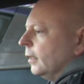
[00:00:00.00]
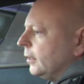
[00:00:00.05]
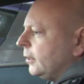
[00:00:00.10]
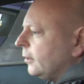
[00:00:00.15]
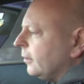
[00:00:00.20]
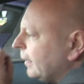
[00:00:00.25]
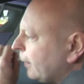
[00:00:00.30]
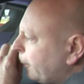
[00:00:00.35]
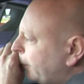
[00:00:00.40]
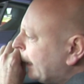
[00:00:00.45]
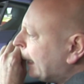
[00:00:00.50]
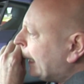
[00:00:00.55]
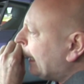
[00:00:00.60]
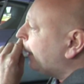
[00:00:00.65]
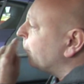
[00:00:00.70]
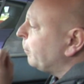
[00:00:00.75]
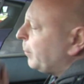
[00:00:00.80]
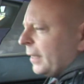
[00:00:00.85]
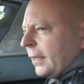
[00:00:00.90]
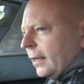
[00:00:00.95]
So here we
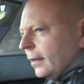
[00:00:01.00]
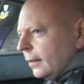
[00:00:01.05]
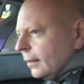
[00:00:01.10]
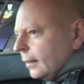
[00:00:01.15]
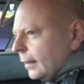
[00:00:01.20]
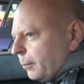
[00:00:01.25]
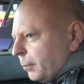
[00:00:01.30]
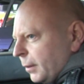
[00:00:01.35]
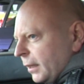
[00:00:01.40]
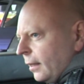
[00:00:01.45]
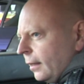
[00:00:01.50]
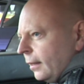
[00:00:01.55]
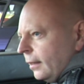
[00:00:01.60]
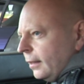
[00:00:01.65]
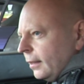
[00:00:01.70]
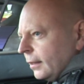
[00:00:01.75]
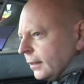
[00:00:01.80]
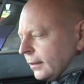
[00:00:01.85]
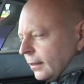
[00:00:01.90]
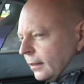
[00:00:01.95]
are back in the
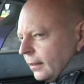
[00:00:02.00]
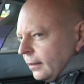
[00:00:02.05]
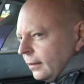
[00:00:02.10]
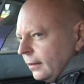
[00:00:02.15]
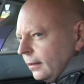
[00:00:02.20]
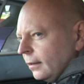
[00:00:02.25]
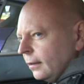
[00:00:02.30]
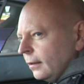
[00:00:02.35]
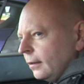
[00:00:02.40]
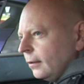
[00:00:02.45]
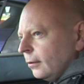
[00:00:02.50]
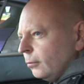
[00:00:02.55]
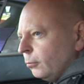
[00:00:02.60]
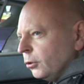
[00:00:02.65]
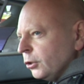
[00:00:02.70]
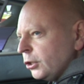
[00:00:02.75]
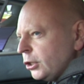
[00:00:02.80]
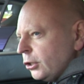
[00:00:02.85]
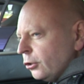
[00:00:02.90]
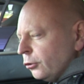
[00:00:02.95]
Lamborghini, as I
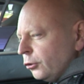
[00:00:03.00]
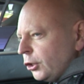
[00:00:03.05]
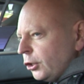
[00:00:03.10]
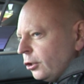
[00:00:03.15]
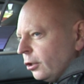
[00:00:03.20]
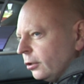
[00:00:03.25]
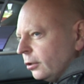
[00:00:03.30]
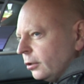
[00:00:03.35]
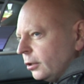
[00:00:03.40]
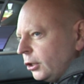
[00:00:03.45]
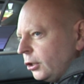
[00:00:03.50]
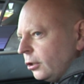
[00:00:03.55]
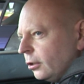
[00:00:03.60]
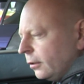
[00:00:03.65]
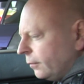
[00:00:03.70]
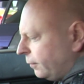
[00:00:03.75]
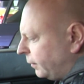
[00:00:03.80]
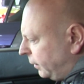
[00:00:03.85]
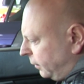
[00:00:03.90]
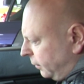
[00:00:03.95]
once touched on a
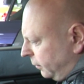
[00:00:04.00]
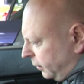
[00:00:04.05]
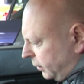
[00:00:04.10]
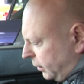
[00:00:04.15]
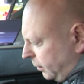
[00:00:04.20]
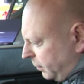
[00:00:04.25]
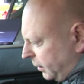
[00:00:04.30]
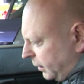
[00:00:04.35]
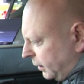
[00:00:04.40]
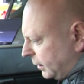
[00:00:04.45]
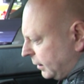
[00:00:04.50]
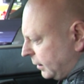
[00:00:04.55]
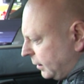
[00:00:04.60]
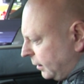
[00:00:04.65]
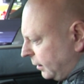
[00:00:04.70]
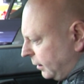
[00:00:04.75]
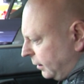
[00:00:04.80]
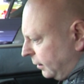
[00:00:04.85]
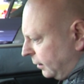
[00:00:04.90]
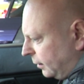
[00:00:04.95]
short video, as you may have
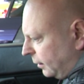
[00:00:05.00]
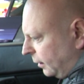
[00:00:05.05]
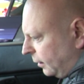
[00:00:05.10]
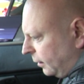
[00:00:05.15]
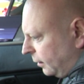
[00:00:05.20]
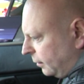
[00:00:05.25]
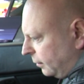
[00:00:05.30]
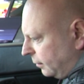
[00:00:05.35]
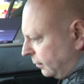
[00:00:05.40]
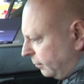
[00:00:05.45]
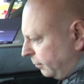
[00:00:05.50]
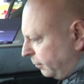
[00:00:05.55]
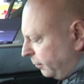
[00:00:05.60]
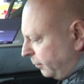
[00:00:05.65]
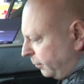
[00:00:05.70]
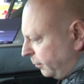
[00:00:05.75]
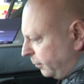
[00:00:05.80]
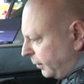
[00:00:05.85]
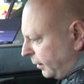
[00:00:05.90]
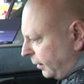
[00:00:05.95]
seen, and
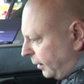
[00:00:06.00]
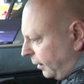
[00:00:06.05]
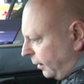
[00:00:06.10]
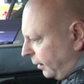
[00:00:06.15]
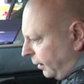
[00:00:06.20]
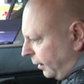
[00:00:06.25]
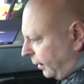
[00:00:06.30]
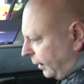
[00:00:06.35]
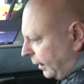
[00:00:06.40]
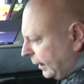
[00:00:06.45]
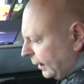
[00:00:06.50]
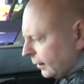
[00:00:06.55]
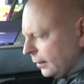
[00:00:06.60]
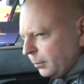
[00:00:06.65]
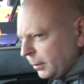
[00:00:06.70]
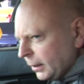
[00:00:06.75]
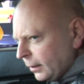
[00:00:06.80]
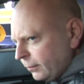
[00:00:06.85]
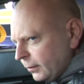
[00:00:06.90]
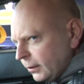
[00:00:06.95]
I had a
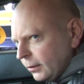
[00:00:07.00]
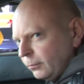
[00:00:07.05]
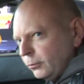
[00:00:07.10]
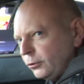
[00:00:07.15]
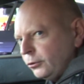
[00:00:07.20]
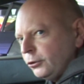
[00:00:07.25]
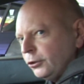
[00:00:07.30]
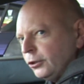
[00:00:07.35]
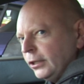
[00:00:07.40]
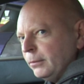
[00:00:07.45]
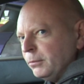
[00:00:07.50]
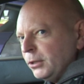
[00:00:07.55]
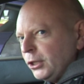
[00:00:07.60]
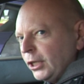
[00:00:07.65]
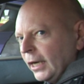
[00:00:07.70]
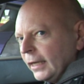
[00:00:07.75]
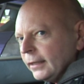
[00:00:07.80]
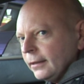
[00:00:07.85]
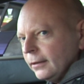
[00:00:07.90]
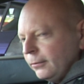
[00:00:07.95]
bit of a dream
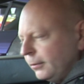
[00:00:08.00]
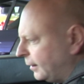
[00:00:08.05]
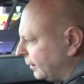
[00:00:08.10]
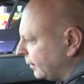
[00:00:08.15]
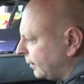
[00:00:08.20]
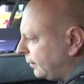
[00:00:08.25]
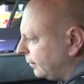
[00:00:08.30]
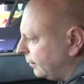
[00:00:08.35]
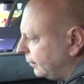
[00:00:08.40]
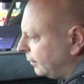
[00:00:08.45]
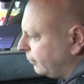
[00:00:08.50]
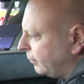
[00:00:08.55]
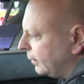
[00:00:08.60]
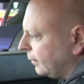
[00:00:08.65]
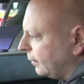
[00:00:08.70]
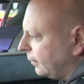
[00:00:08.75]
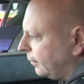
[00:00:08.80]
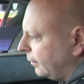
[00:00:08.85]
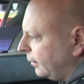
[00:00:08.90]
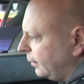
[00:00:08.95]
shattered when I saw it when
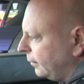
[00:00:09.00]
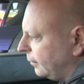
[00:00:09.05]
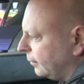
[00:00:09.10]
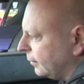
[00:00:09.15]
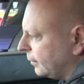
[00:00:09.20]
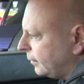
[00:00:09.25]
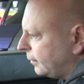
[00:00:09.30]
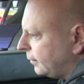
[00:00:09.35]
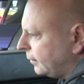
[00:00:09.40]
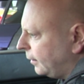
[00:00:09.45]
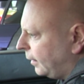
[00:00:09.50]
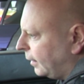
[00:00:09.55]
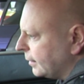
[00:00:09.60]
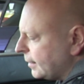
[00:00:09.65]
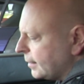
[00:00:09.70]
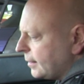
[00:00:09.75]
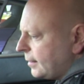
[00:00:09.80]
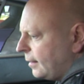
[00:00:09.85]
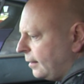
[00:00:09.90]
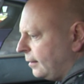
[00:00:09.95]
I got in, because as I
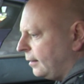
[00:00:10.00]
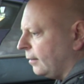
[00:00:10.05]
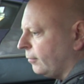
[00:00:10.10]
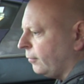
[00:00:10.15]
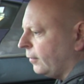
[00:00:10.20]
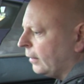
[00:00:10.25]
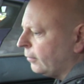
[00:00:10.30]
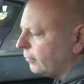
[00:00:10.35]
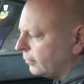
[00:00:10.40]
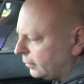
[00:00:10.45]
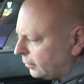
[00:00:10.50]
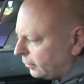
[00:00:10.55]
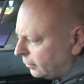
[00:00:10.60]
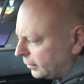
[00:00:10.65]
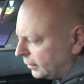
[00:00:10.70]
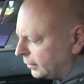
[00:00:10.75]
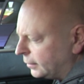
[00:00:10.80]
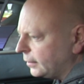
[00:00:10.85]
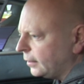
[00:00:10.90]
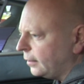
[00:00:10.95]
said, I found all
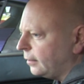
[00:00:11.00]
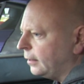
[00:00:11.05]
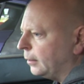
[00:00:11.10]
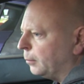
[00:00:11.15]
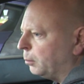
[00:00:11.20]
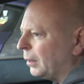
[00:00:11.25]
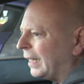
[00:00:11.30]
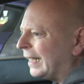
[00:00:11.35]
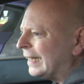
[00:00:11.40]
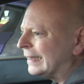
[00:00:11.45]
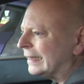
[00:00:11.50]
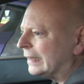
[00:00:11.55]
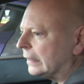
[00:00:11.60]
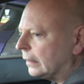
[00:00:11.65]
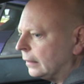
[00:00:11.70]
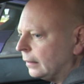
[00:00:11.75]
the interior bland.